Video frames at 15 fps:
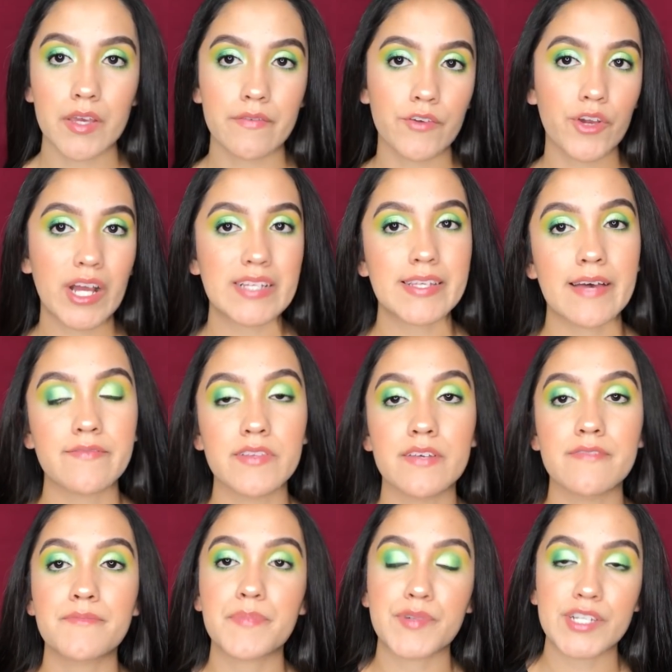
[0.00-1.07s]
If you guys have
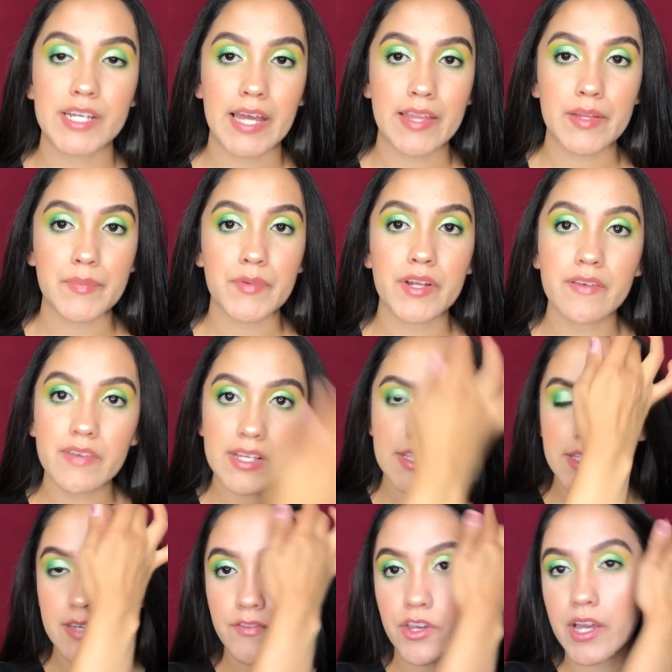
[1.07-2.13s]
lived together
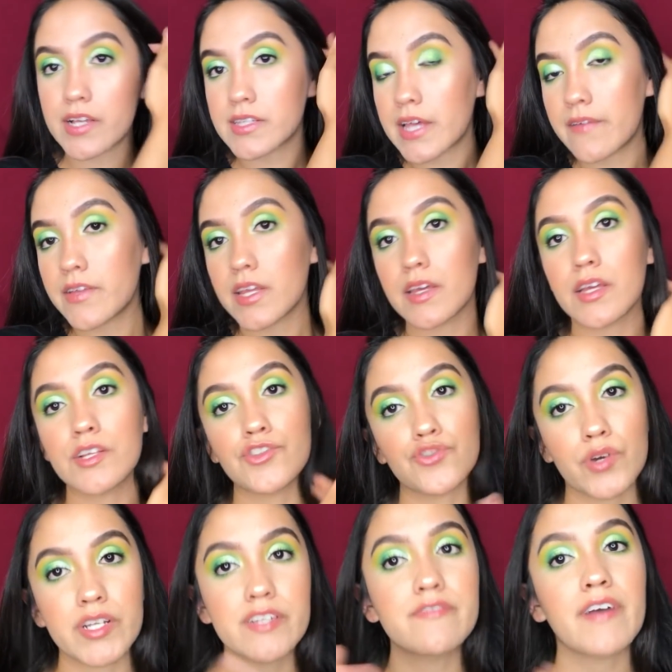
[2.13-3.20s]
previously, if you guys have any
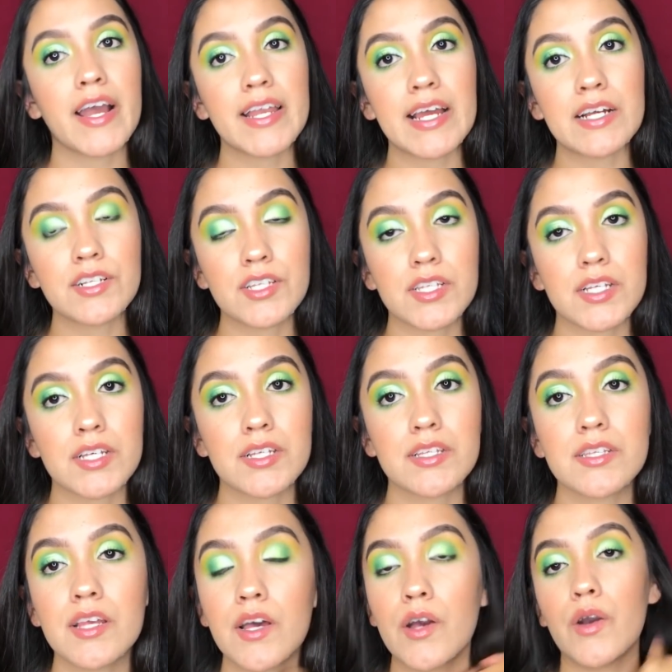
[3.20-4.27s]
joint finances